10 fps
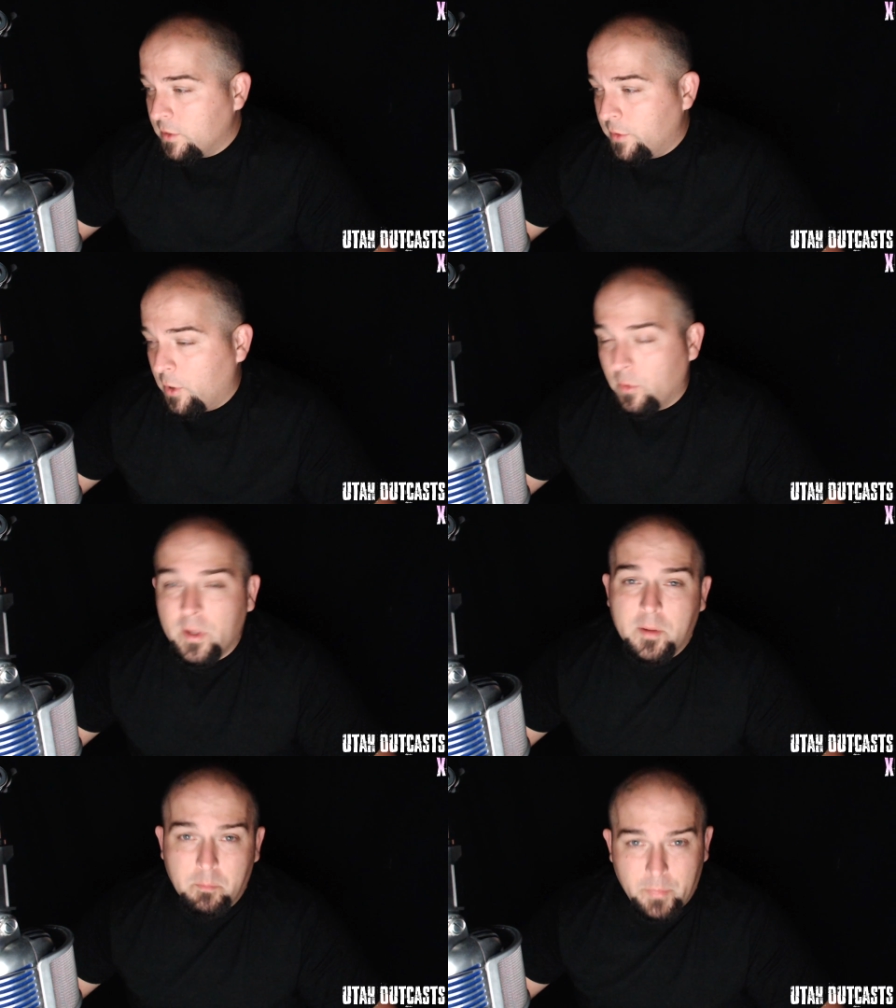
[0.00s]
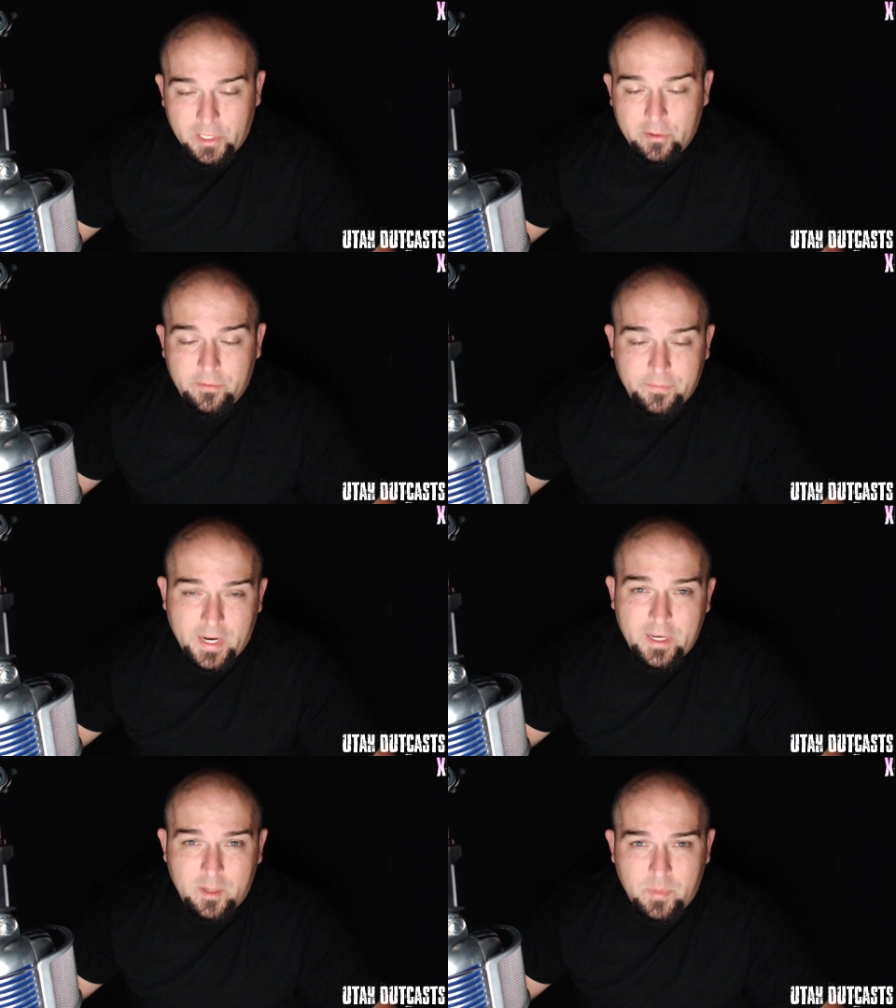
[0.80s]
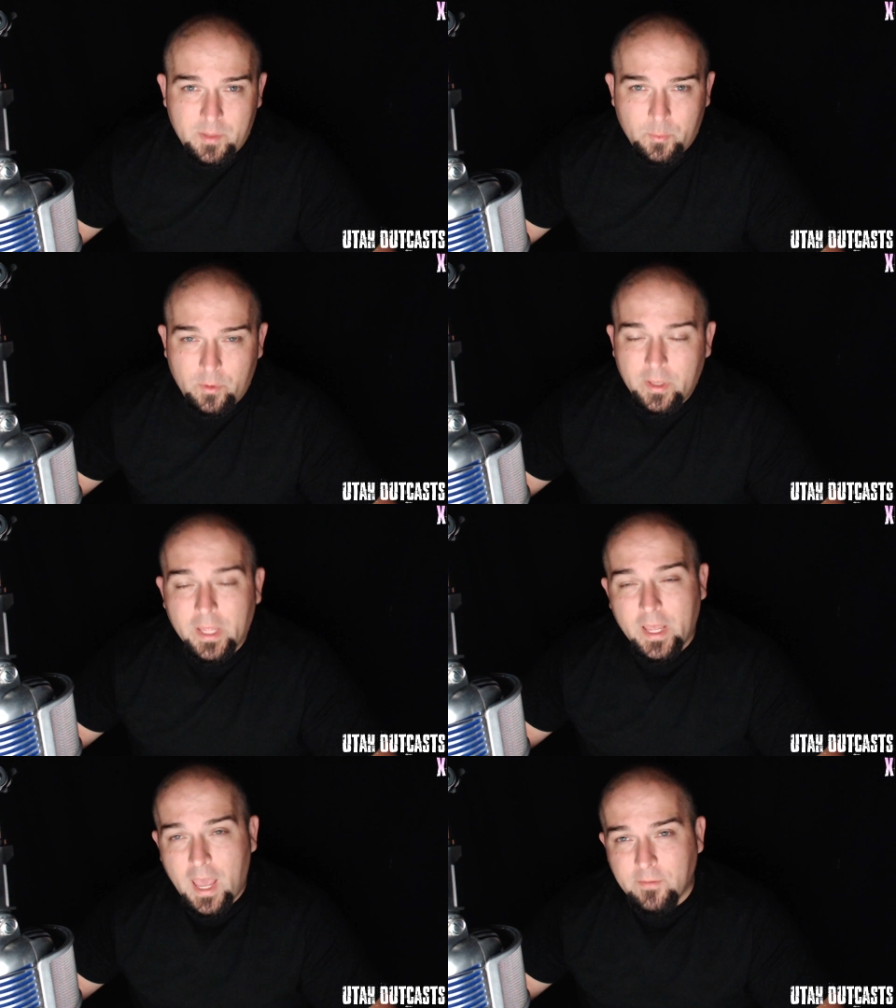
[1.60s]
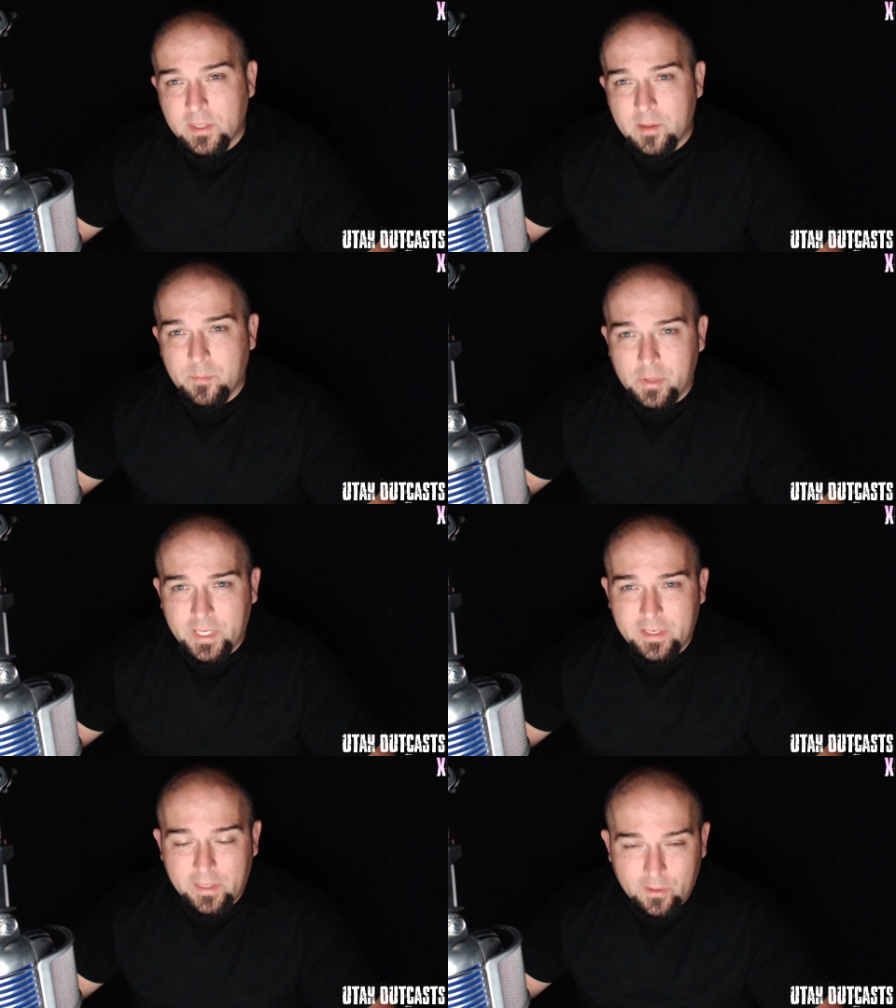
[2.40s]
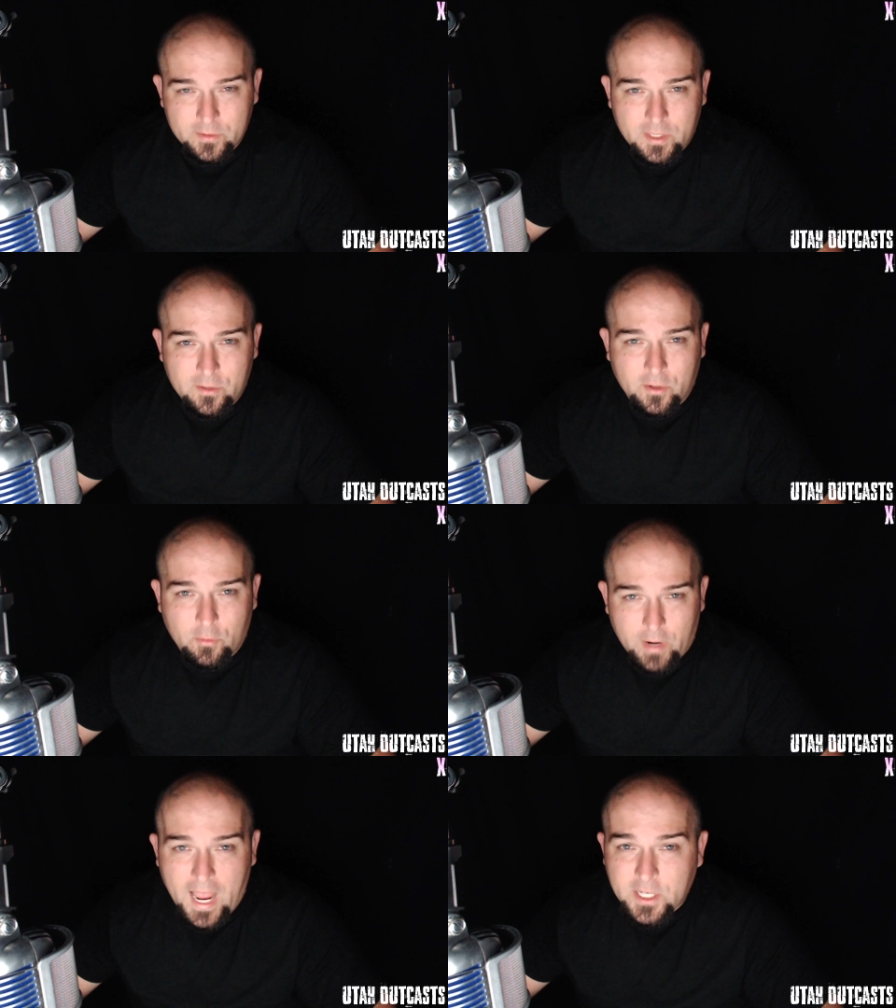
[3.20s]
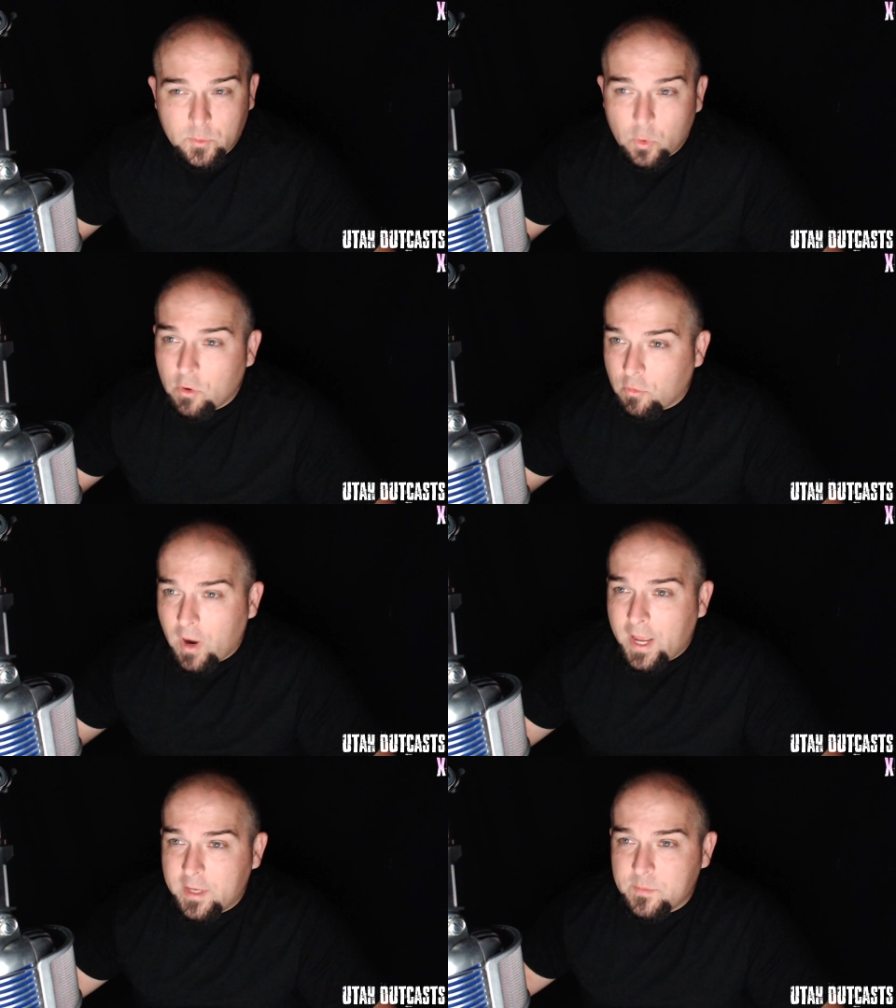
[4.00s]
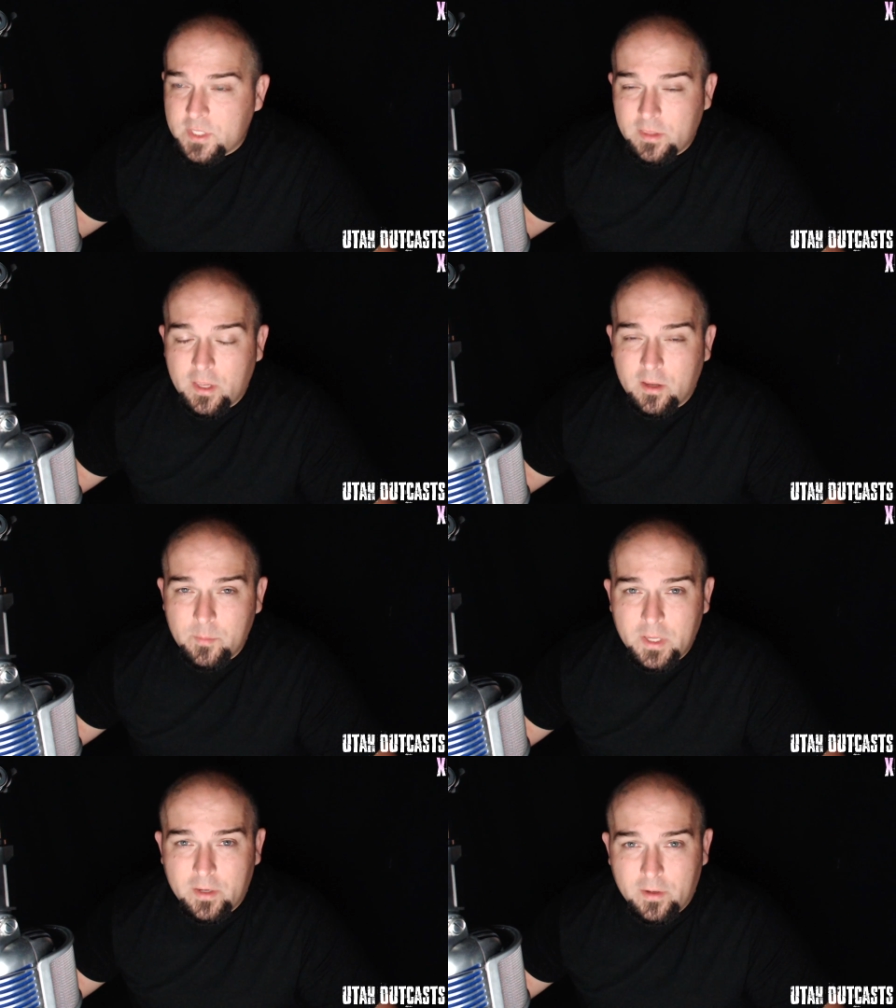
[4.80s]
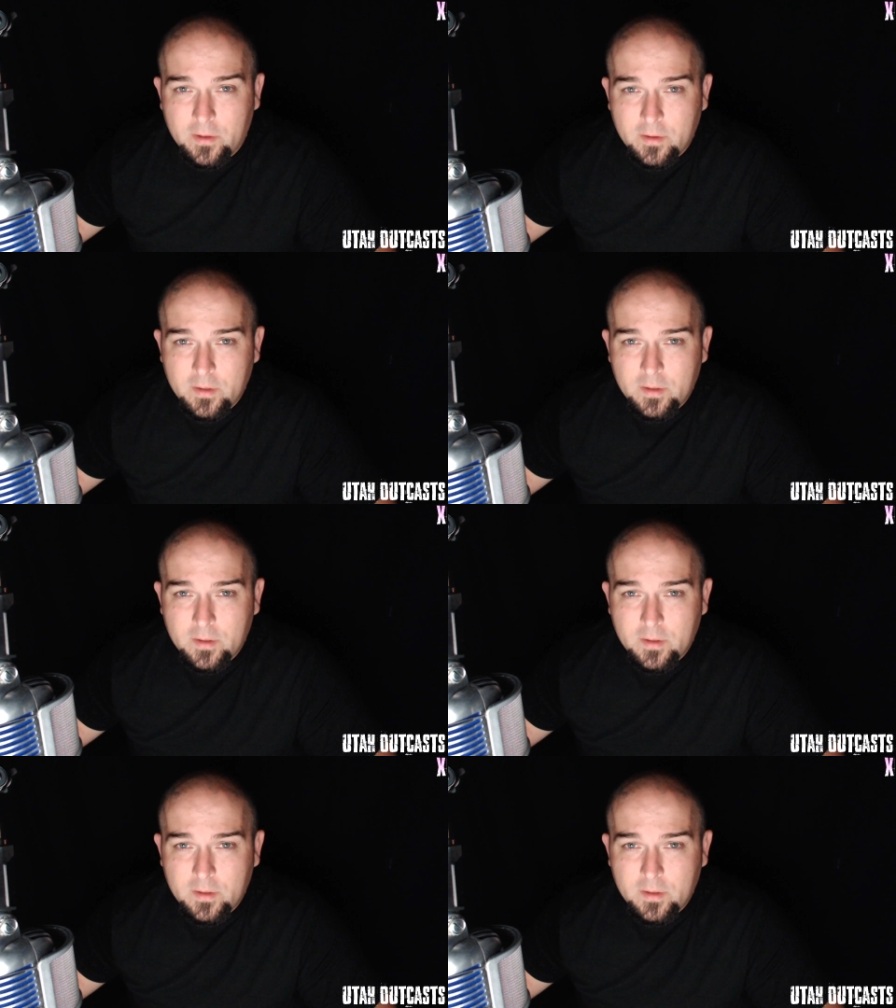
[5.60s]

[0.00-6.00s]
Mueller finding people, having them plead guilty to actual crimes that they committed.